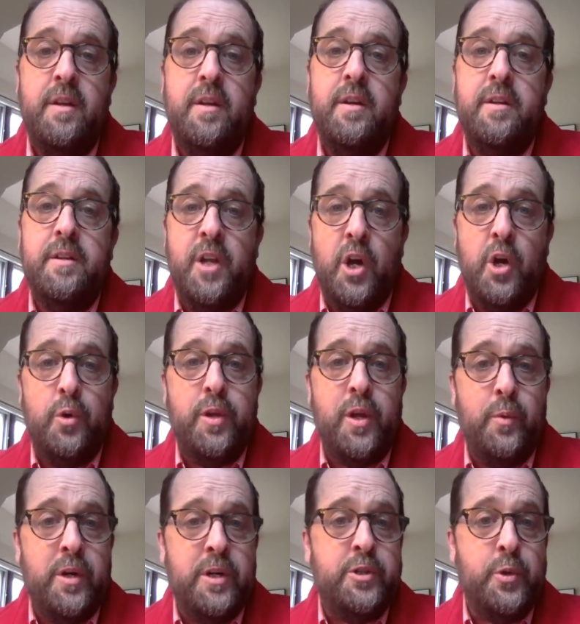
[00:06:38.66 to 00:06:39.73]
Know that we
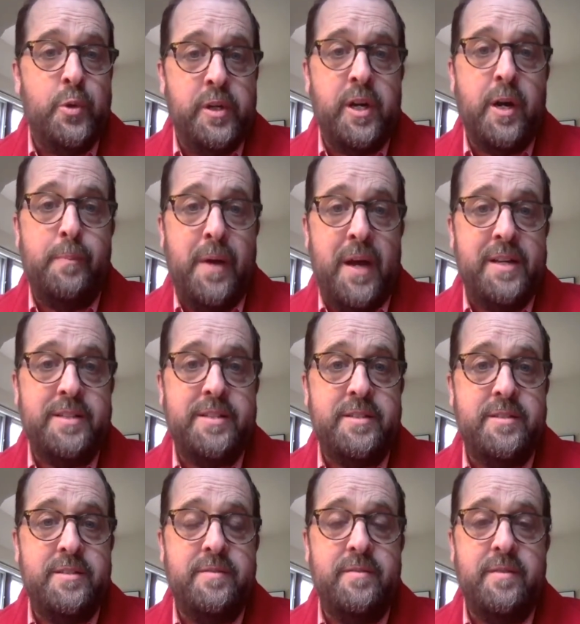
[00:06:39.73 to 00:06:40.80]
are doing our best
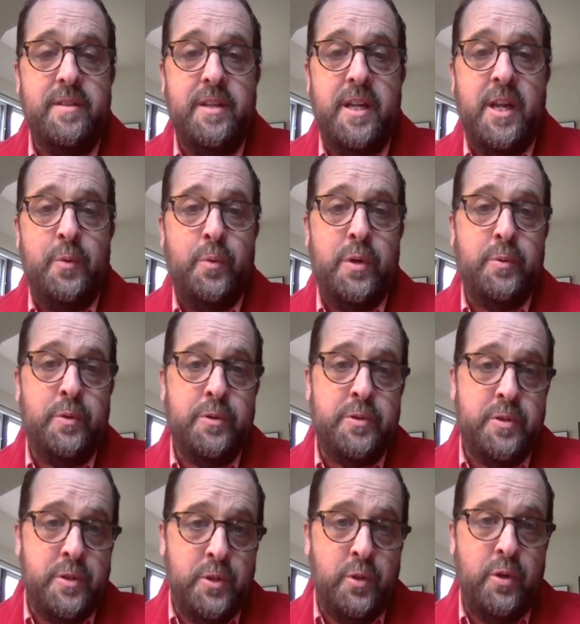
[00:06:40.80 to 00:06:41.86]
and we will
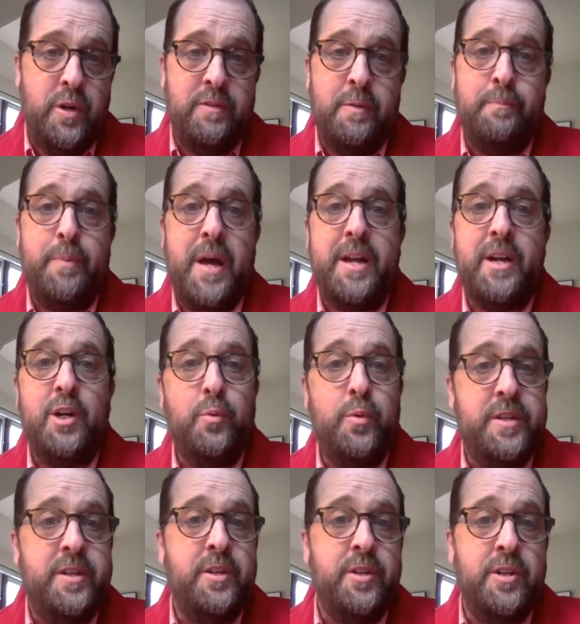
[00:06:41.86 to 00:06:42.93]
do even better with
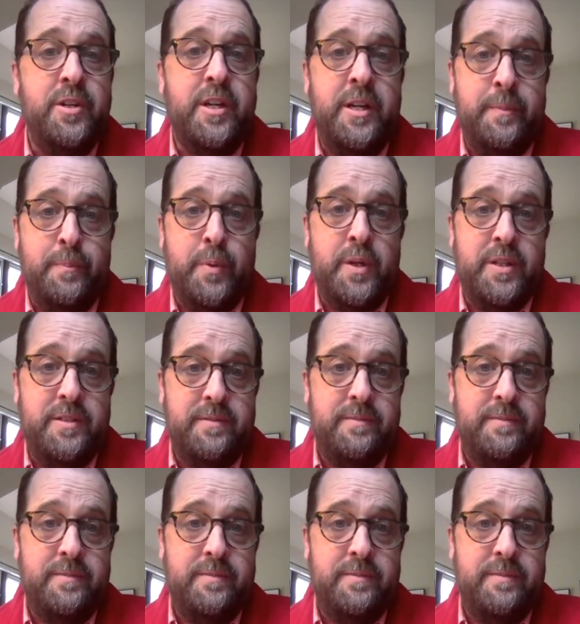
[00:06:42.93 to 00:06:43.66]
your input.